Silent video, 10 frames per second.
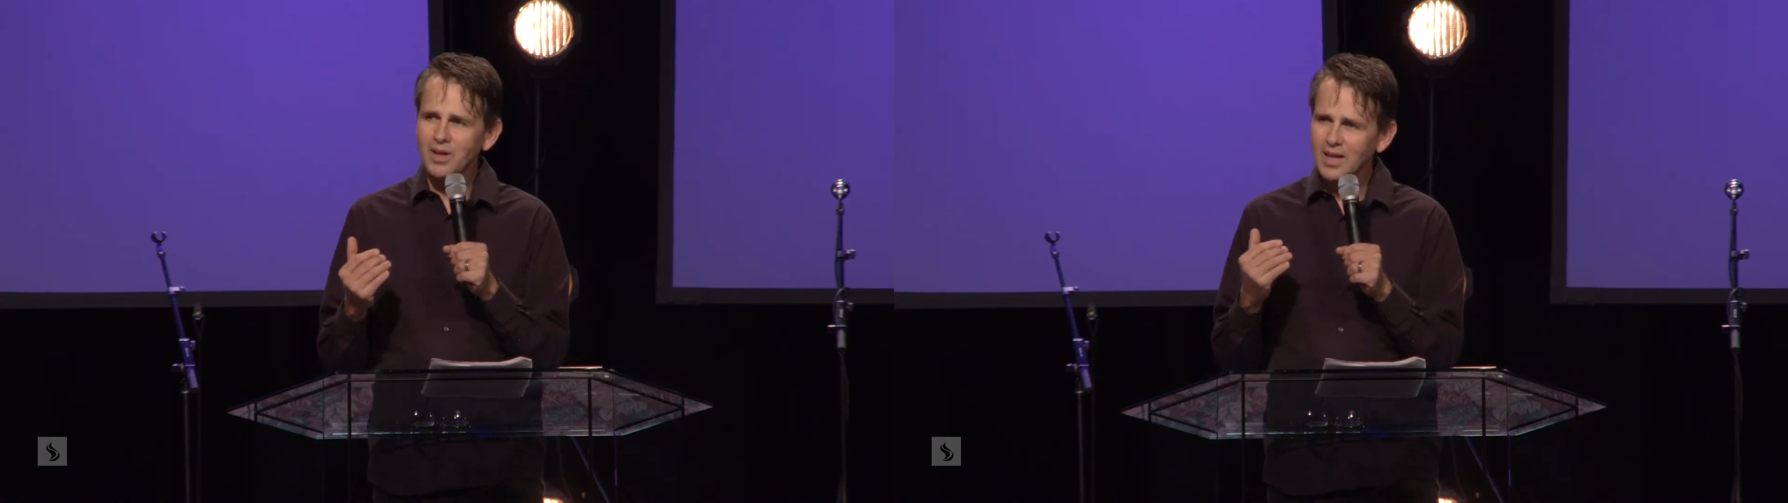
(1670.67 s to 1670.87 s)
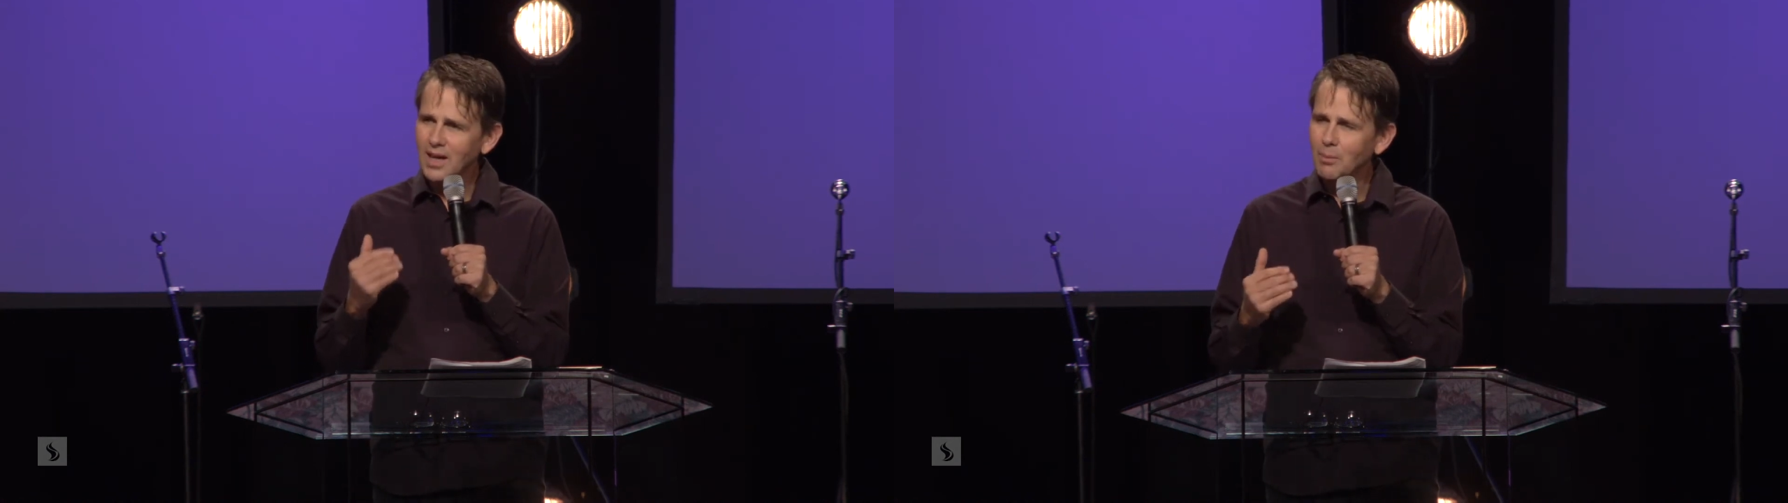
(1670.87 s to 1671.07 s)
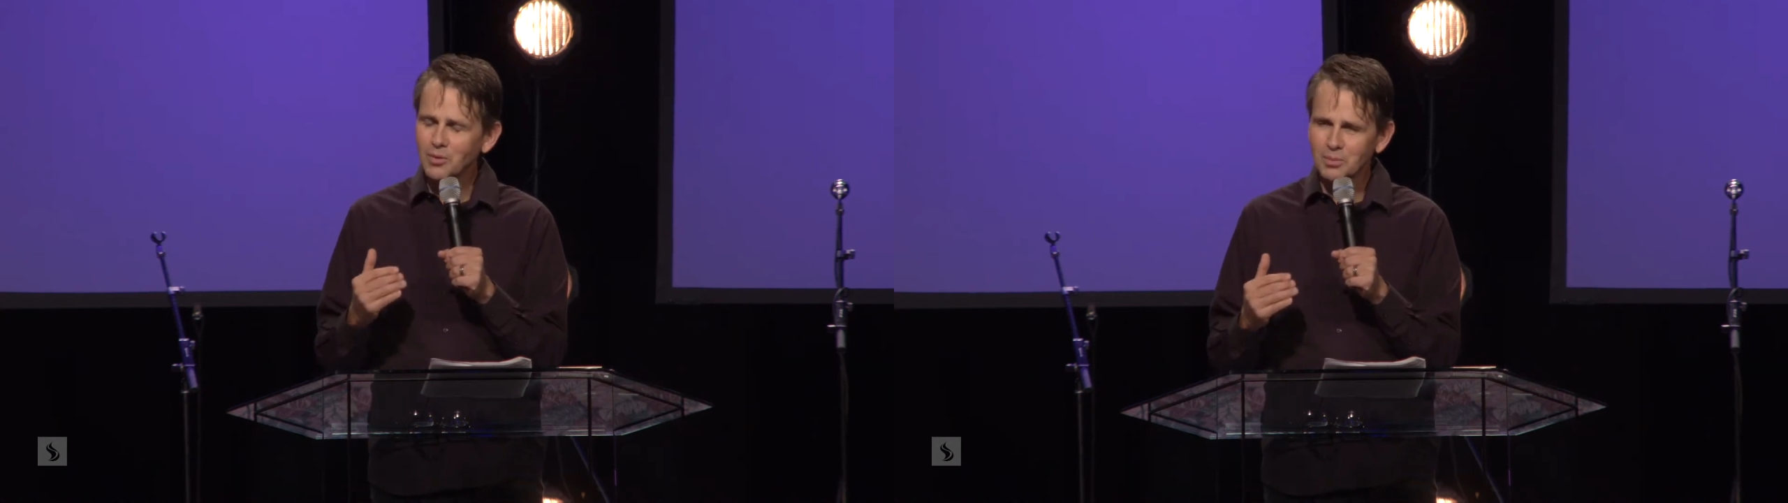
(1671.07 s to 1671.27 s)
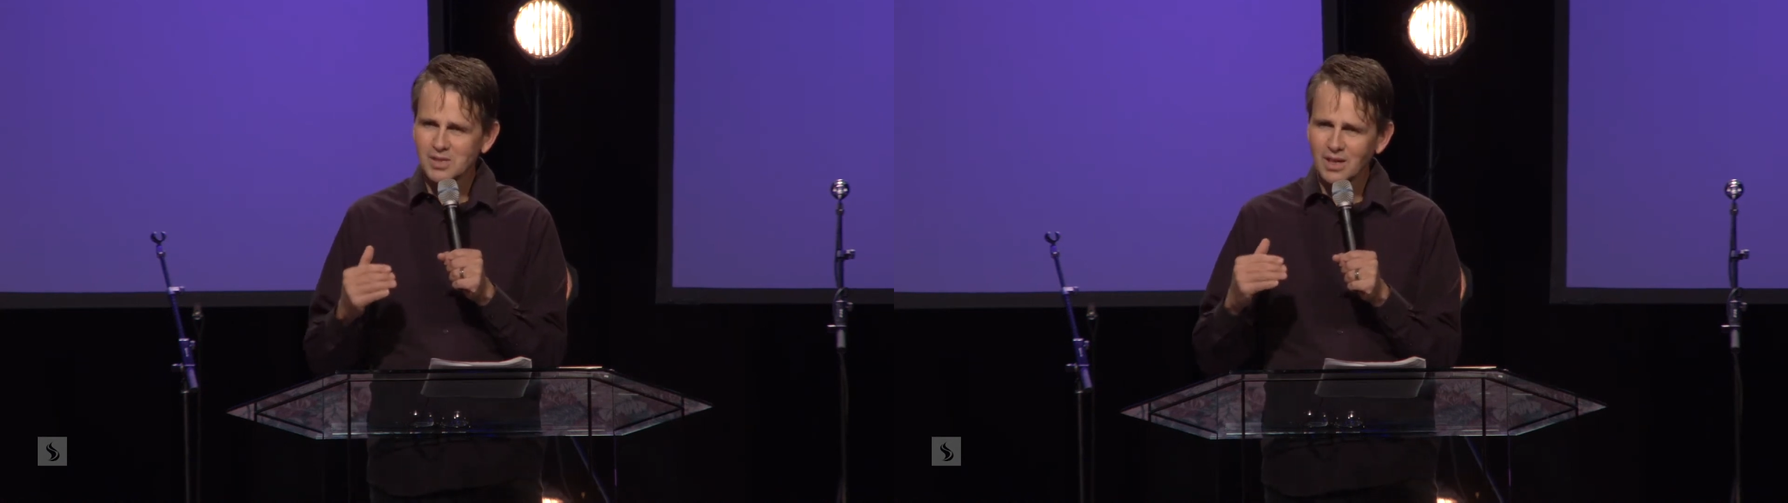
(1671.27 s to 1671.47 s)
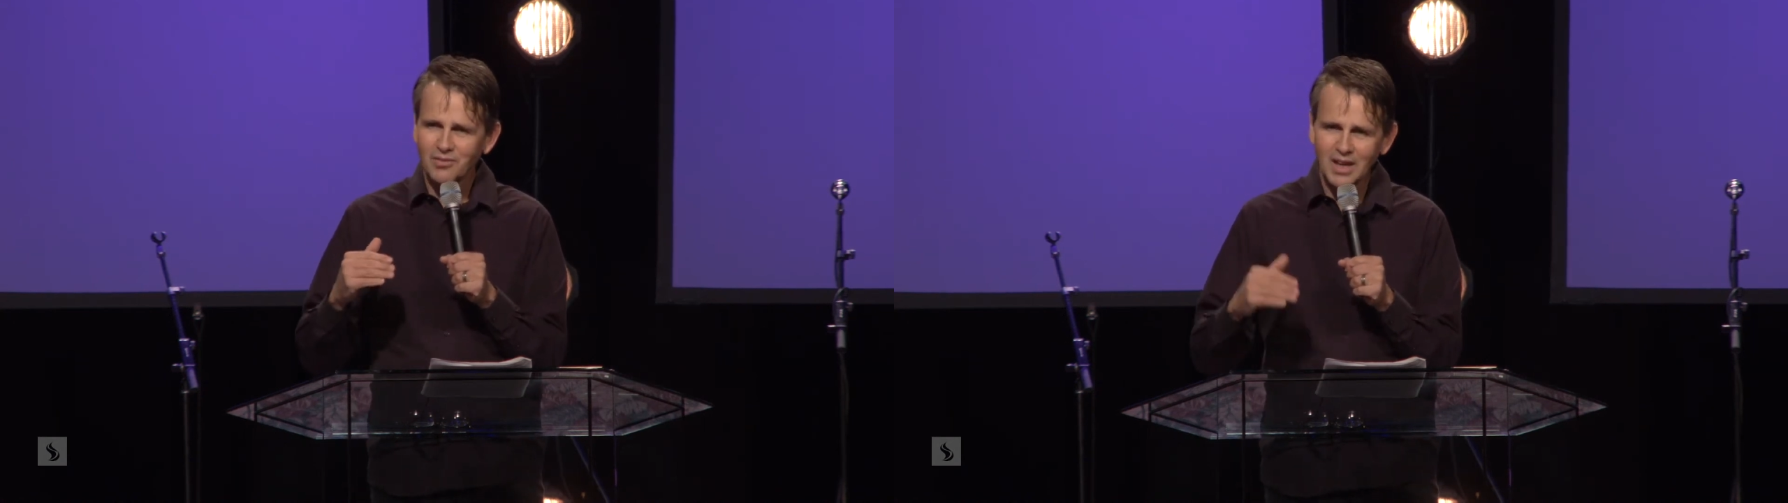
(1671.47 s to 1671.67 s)
and he humbled
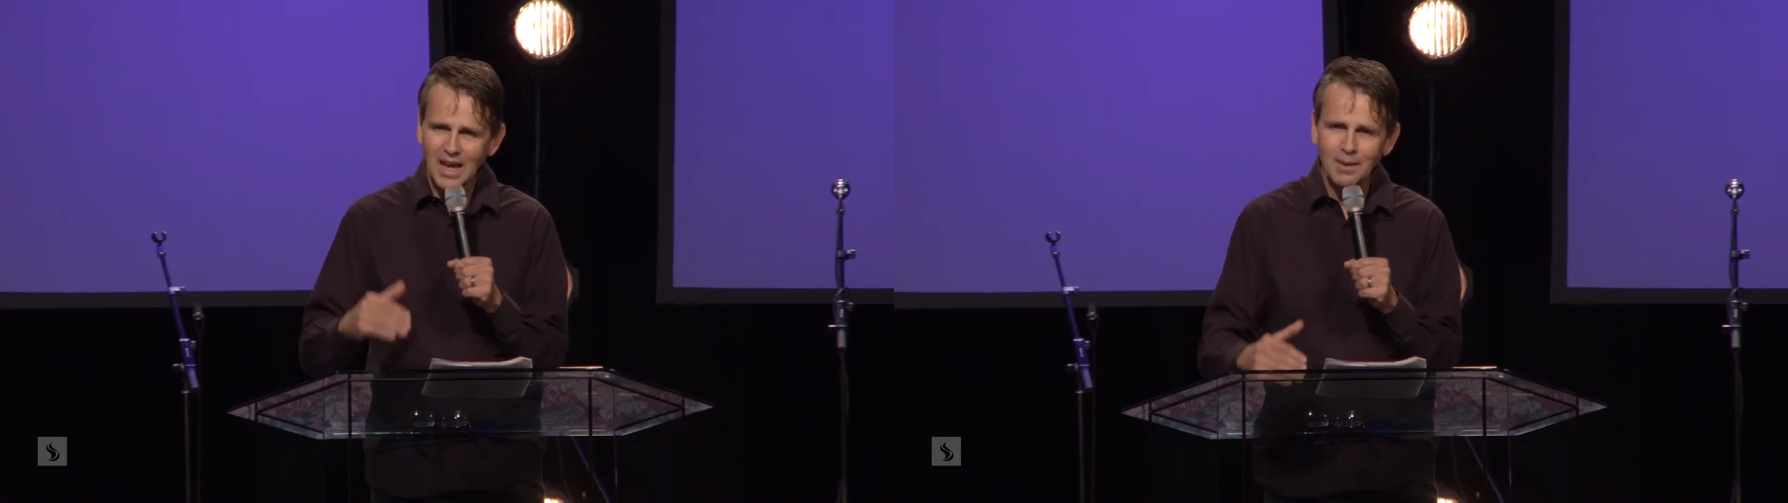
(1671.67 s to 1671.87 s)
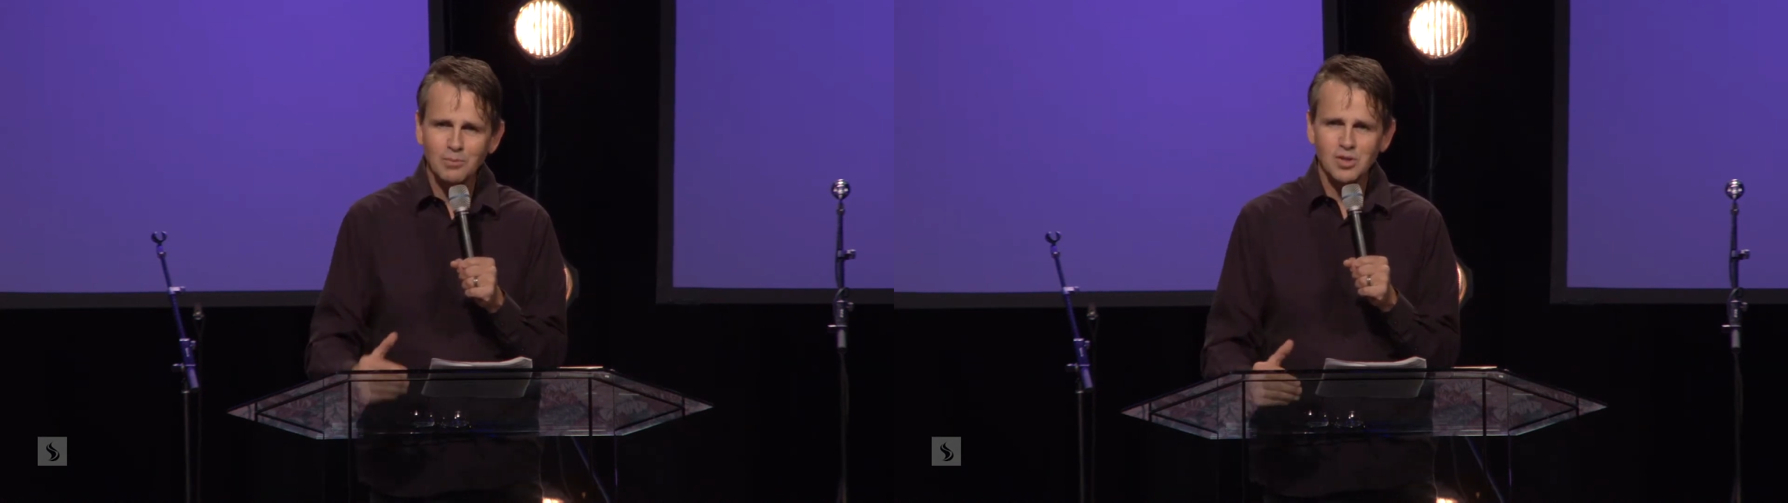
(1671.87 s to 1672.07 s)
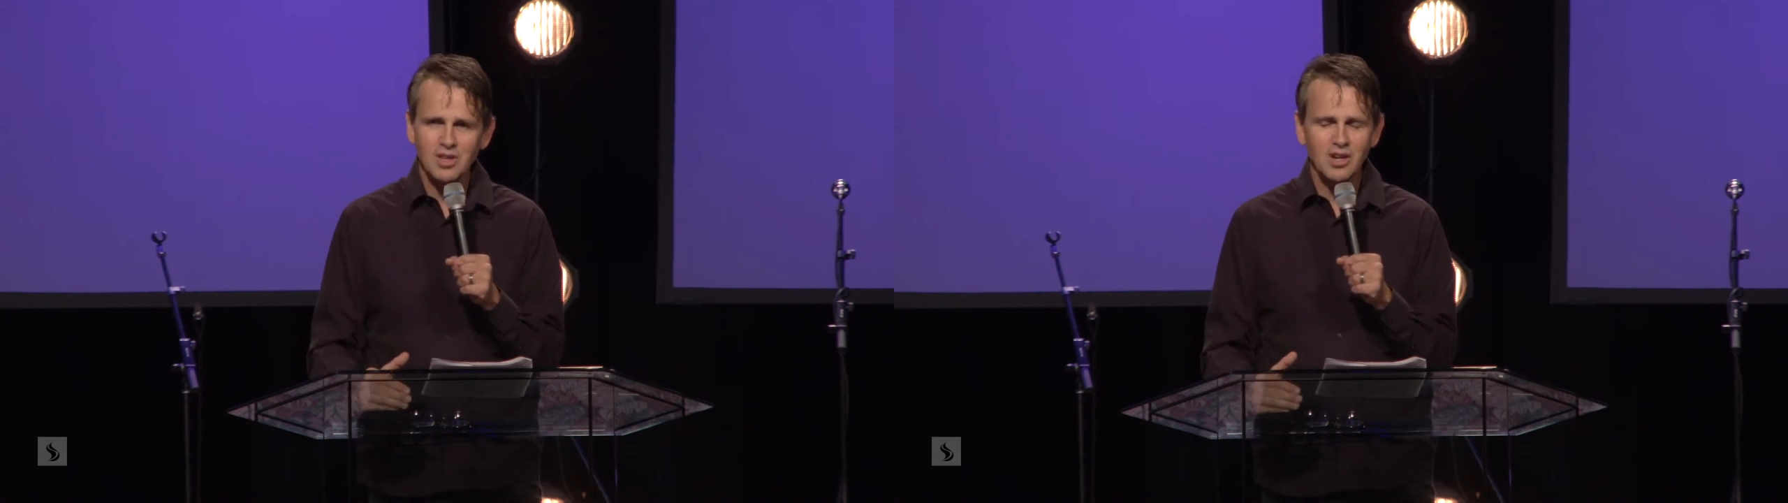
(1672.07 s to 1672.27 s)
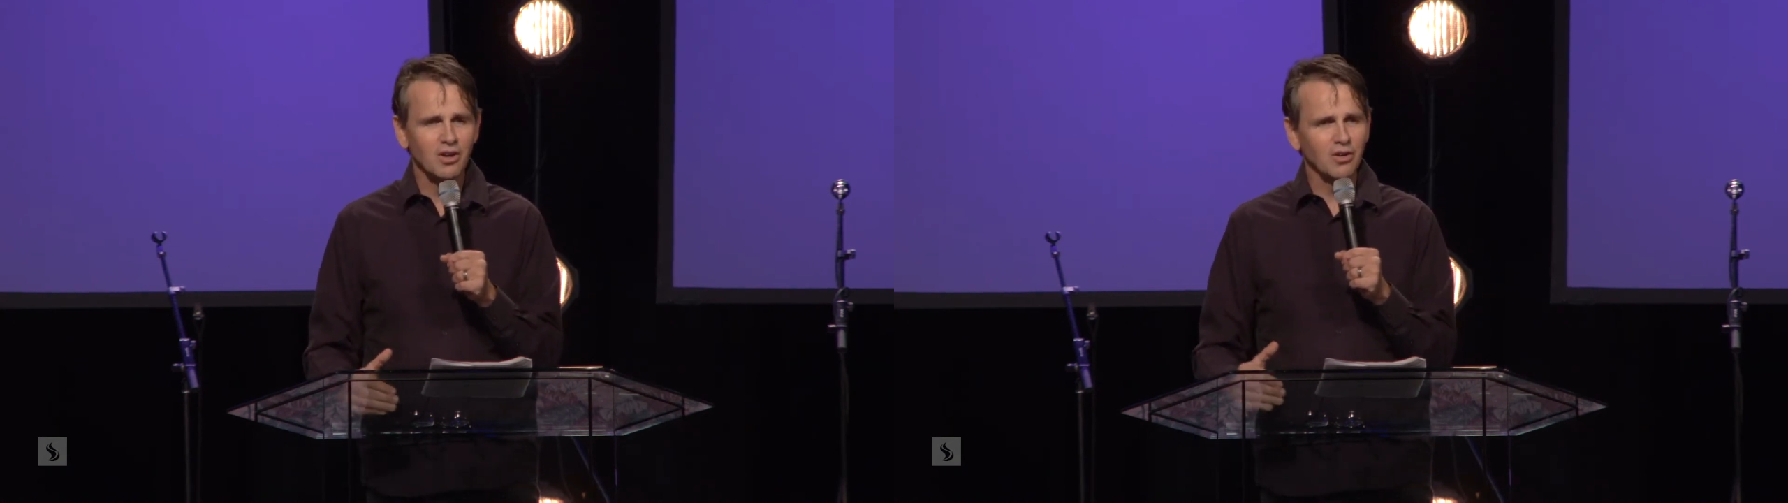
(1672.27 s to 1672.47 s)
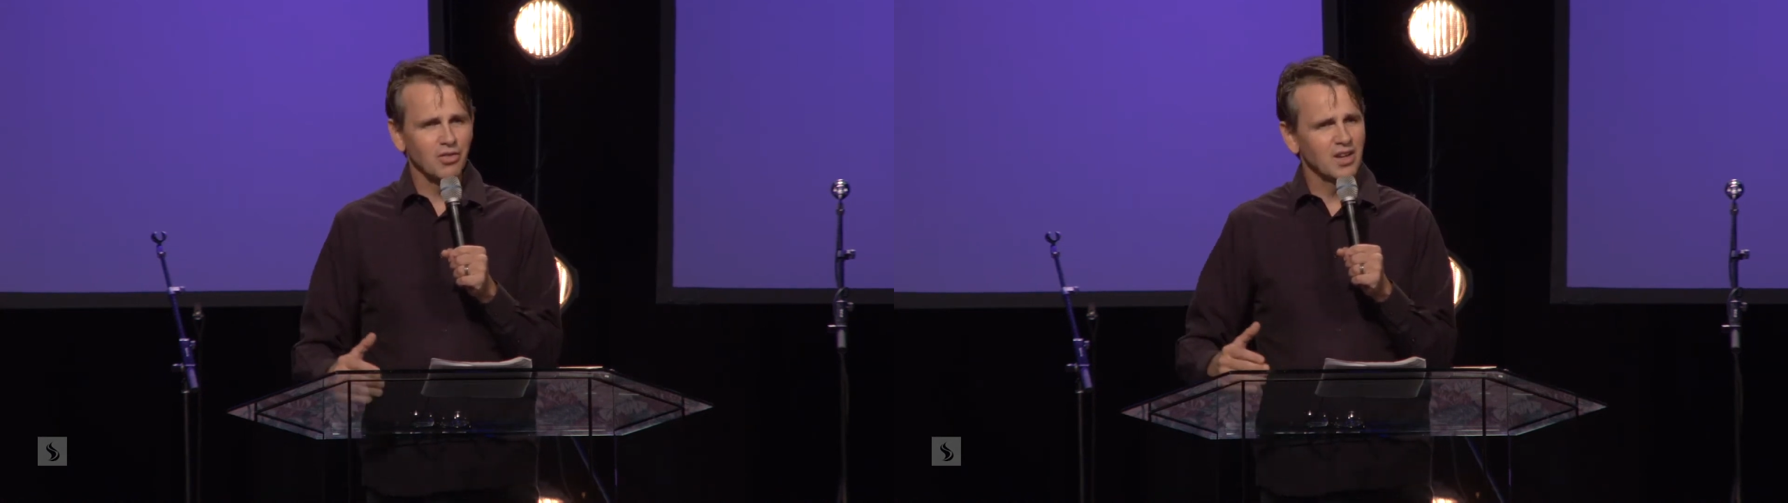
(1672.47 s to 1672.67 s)
himself and came to the
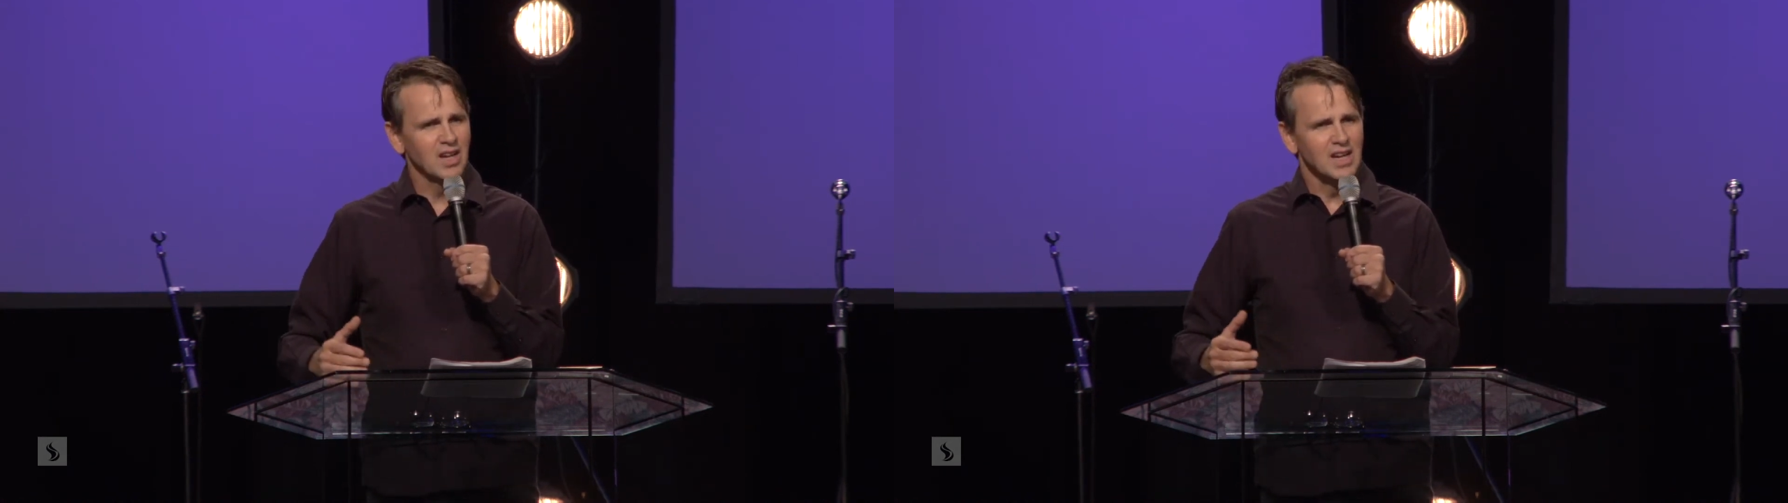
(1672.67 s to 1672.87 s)
earth, and